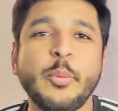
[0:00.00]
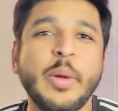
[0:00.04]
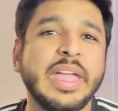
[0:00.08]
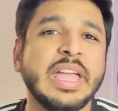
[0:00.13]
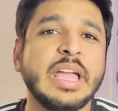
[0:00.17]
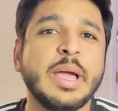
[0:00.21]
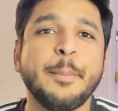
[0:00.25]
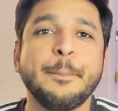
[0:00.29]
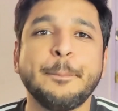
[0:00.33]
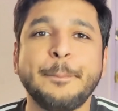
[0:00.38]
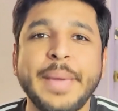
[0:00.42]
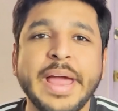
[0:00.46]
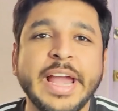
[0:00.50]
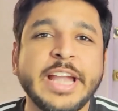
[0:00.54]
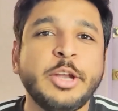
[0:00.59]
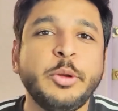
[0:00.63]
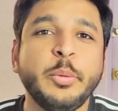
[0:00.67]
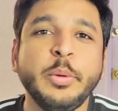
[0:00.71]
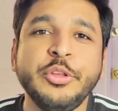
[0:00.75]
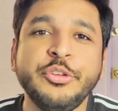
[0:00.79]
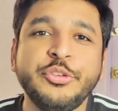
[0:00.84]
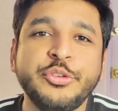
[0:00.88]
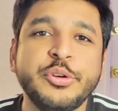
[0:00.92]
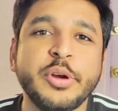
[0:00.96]
welcome back to
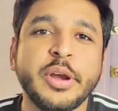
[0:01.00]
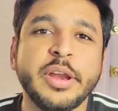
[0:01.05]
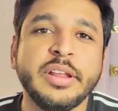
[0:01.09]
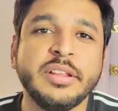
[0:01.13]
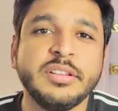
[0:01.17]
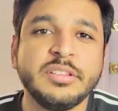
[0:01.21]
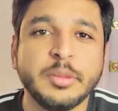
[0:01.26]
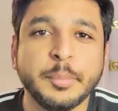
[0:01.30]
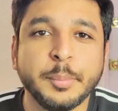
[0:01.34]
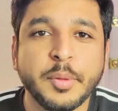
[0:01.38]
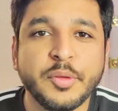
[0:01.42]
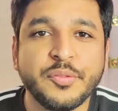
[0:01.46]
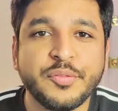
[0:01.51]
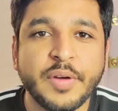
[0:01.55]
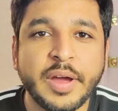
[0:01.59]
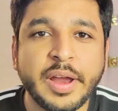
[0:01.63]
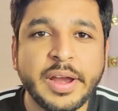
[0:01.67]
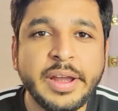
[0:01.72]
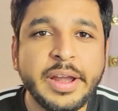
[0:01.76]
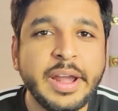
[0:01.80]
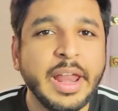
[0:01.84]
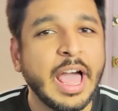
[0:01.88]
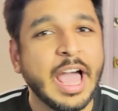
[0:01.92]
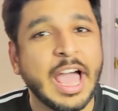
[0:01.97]
Engineering Simplified.